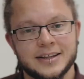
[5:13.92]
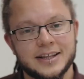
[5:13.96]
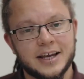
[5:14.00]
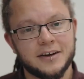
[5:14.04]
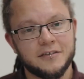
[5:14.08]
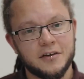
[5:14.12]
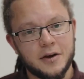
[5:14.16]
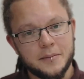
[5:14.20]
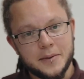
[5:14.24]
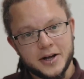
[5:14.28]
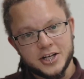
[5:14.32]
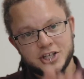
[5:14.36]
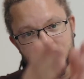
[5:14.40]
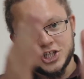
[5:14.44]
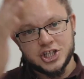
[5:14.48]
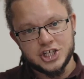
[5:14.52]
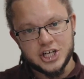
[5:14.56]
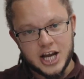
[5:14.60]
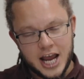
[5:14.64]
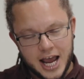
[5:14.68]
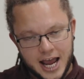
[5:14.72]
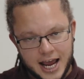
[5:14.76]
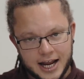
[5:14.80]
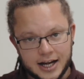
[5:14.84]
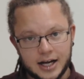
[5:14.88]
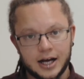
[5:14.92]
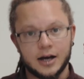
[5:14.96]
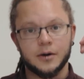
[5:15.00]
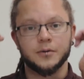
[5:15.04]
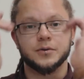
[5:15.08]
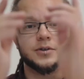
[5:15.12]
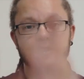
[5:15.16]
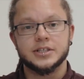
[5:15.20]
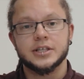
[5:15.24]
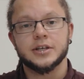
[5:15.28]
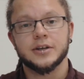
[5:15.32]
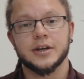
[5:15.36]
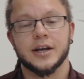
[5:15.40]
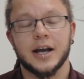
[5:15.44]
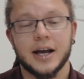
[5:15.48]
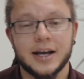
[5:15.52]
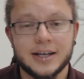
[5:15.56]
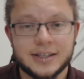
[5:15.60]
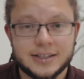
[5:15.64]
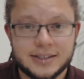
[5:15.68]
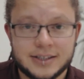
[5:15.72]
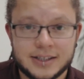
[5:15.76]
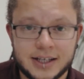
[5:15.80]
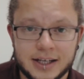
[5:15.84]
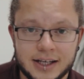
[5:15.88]
Thank you very much, and I will see you
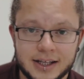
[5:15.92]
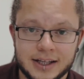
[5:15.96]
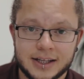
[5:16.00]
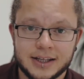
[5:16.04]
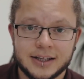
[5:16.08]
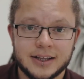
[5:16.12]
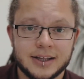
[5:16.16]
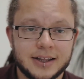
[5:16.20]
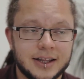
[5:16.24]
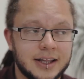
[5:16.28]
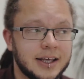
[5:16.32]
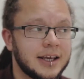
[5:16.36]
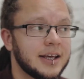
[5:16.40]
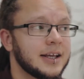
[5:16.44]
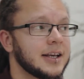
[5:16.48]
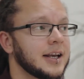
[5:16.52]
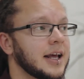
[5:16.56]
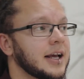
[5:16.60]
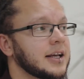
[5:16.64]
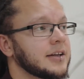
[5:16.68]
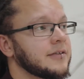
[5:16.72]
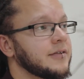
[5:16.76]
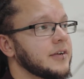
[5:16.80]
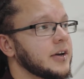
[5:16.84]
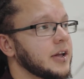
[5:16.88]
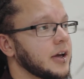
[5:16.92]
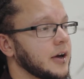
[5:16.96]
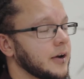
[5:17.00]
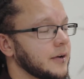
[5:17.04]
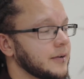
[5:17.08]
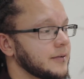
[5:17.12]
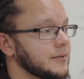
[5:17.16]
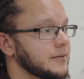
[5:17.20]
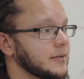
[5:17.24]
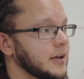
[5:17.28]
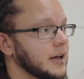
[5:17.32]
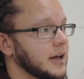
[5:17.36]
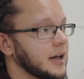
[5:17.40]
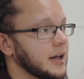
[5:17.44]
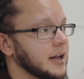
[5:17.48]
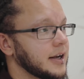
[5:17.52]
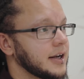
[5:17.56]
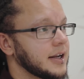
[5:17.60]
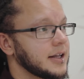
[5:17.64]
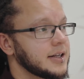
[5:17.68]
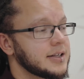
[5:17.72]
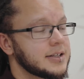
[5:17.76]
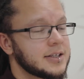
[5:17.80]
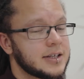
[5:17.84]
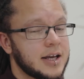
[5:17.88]
guys in the next video.
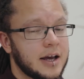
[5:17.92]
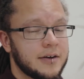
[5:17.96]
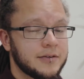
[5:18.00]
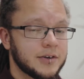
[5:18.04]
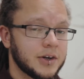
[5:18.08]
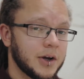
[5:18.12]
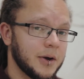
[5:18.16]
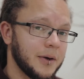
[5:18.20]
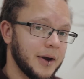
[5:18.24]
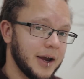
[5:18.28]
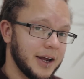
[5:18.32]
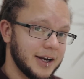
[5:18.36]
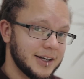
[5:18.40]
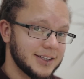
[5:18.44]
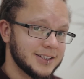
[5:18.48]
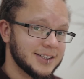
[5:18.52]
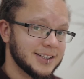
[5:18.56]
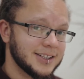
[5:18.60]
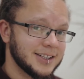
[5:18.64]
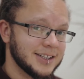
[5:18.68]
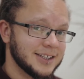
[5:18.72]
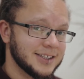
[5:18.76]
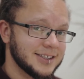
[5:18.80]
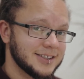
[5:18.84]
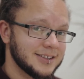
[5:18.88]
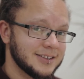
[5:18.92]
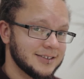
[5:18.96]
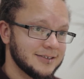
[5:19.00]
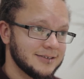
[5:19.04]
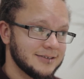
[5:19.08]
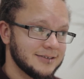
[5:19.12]
And let's have a go at editing this.